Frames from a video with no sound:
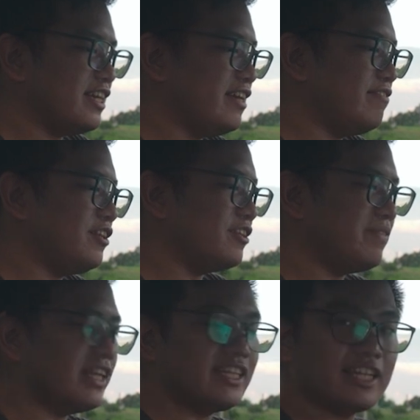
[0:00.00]
have
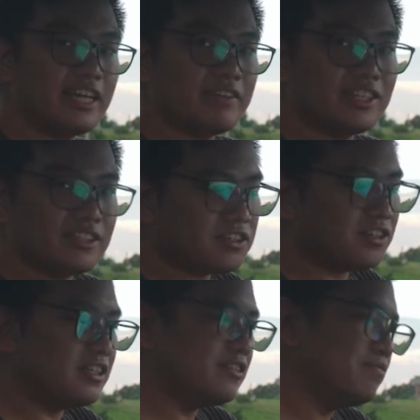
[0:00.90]
automatic climate
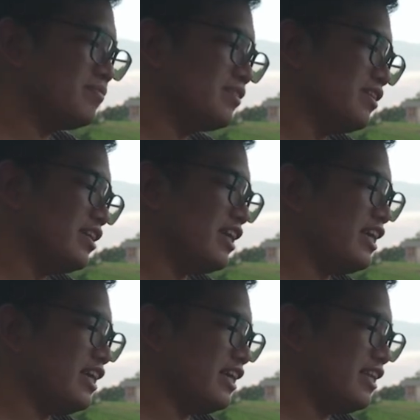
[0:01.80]
control.
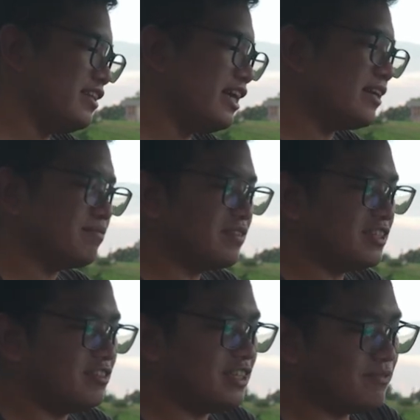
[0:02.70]
And yeah,
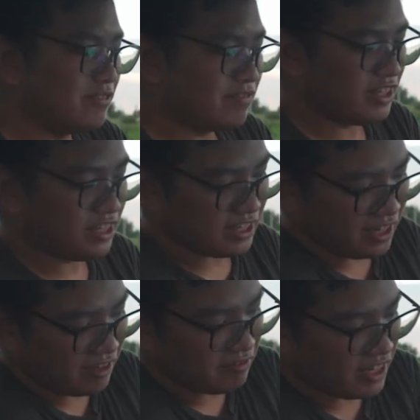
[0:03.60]
so let's move further
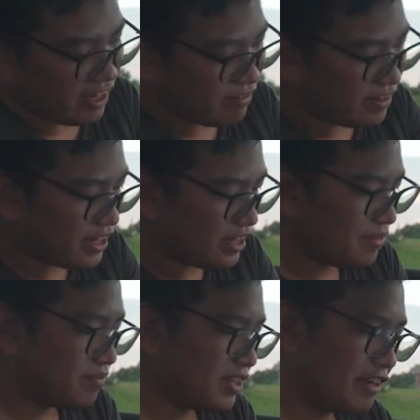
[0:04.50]
down. We have
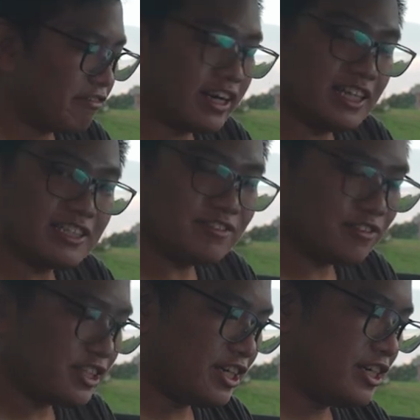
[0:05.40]
here a wireless
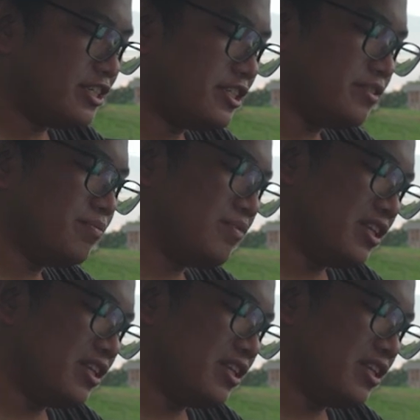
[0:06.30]
phone charger,